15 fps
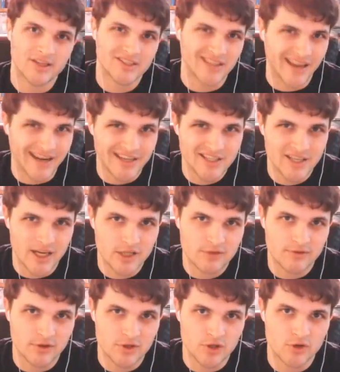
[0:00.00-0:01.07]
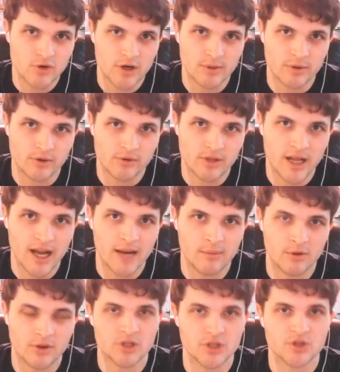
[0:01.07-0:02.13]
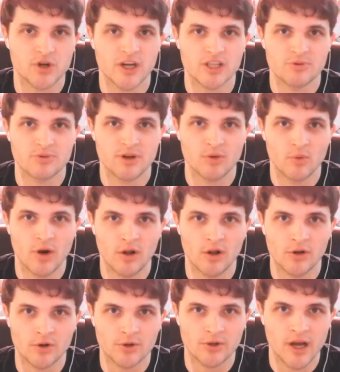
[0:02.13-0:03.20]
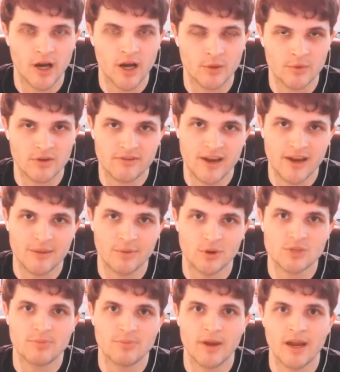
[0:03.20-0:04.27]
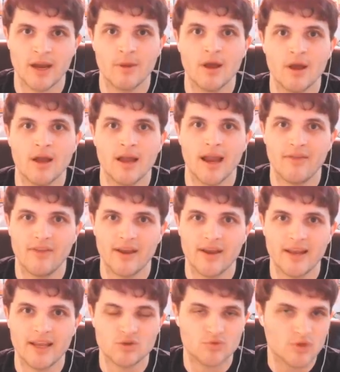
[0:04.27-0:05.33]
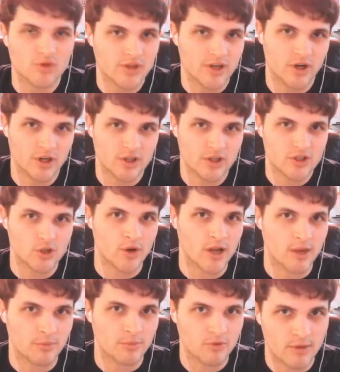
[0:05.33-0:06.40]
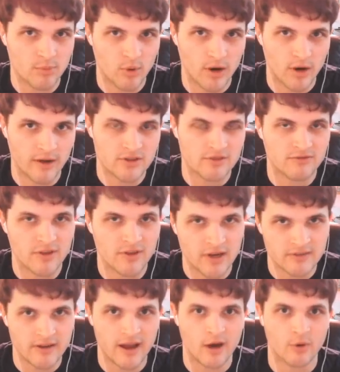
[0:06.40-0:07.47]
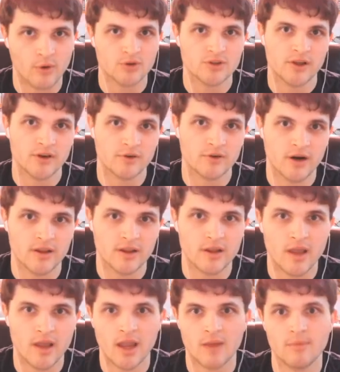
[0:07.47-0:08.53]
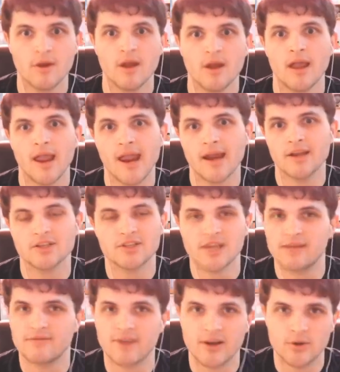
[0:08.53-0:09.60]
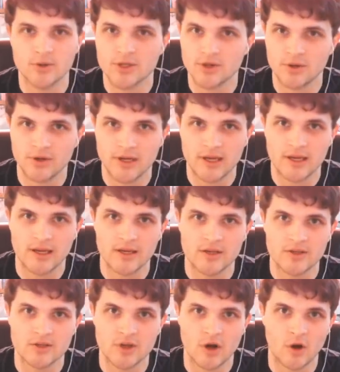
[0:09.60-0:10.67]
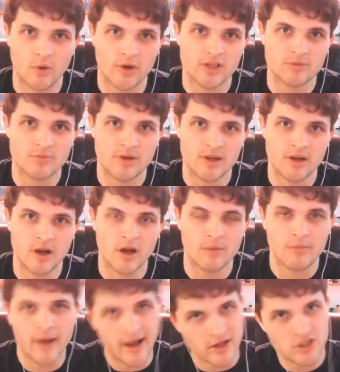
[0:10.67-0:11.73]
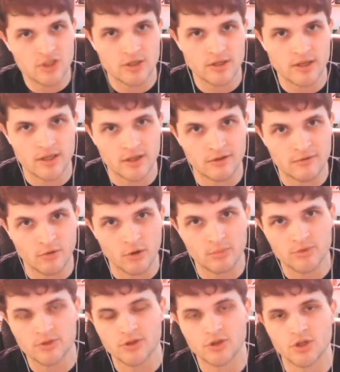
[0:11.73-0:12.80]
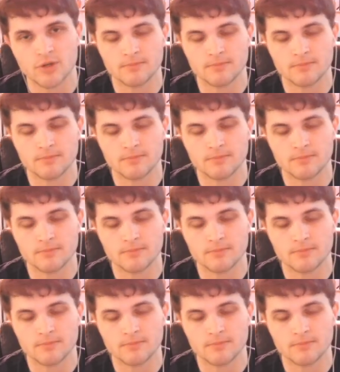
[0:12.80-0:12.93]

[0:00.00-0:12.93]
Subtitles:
laning stage feels incredibly reliable. He trades pretty well early on with the Fade Bolt spam, and then he's really good at soaking up creep waves, defending towers later on in the game, and his teamfight utility has always been unmatched in the 4 position.